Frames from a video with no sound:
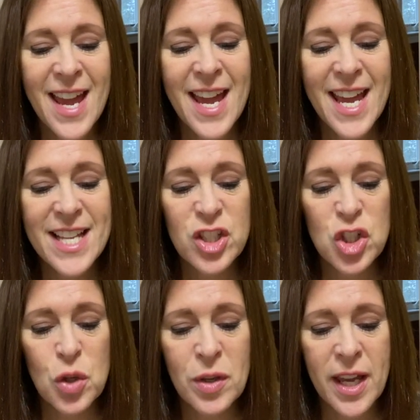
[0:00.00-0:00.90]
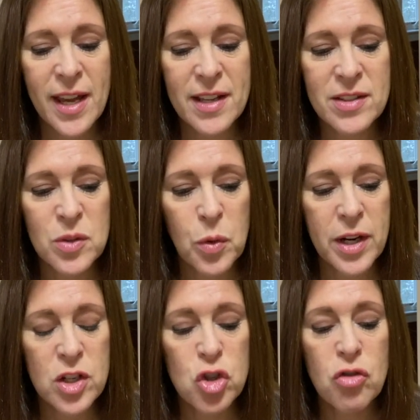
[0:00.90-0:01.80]
His two kids were
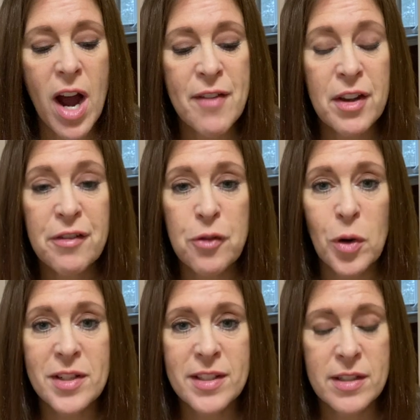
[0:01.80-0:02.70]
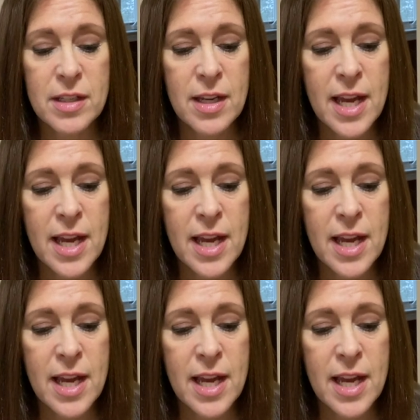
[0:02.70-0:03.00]
his driving force.